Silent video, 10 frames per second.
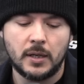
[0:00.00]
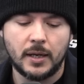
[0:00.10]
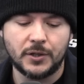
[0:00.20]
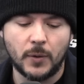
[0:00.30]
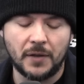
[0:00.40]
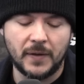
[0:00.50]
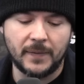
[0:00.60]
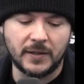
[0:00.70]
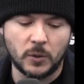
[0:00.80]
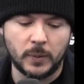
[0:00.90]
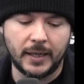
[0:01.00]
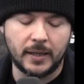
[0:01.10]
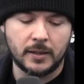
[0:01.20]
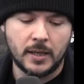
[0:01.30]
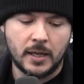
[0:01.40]
And so I think that's the
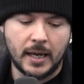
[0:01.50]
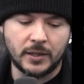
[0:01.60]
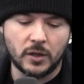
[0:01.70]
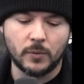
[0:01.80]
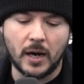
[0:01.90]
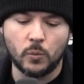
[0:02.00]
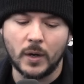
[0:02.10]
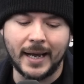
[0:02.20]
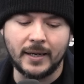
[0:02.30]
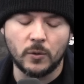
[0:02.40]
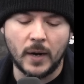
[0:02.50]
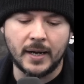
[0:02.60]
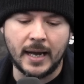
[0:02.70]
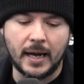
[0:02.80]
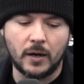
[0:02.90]
plan. And so I'm around 180 right
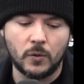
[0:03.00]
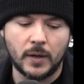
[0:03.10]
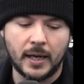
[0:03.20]
now.